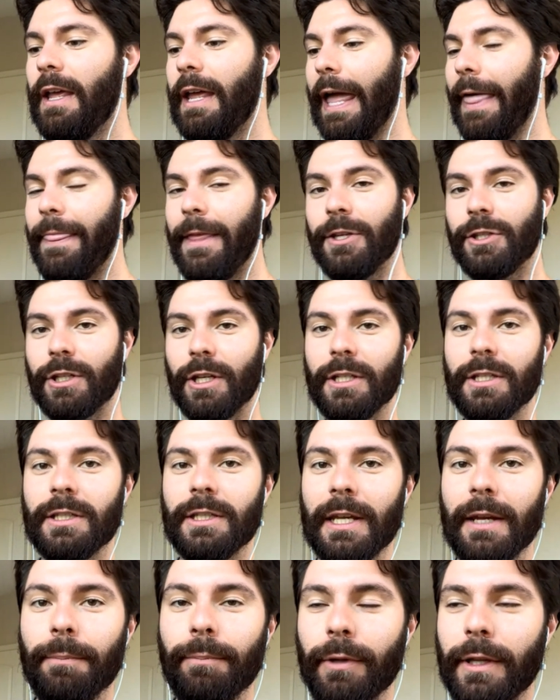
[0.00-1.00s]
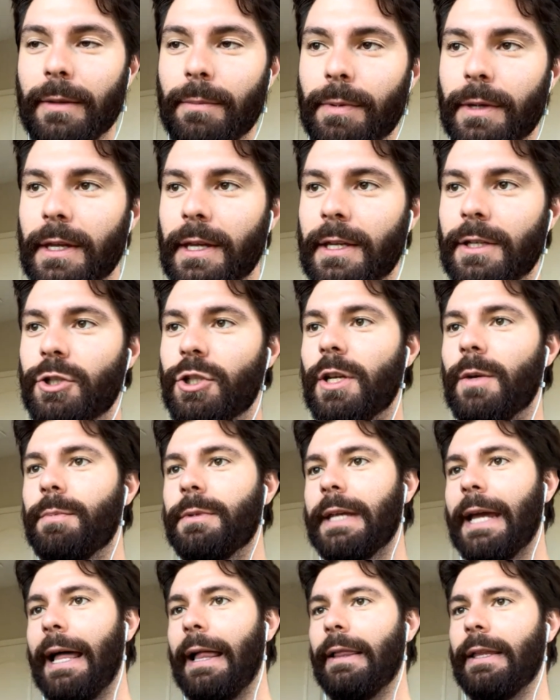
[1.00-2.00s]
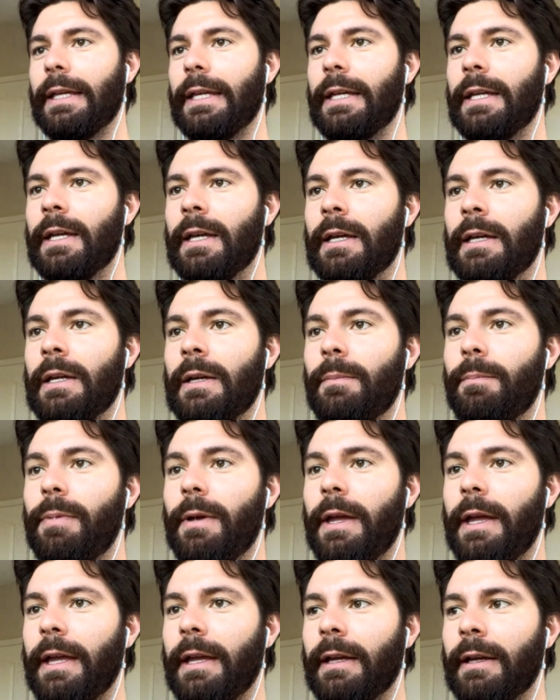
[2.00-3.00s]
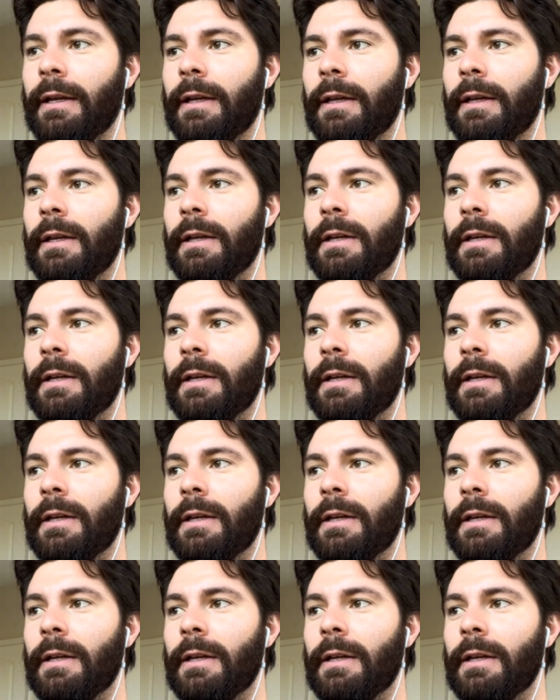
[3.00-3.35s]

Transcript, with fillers: And this could simply be Chip Kelly being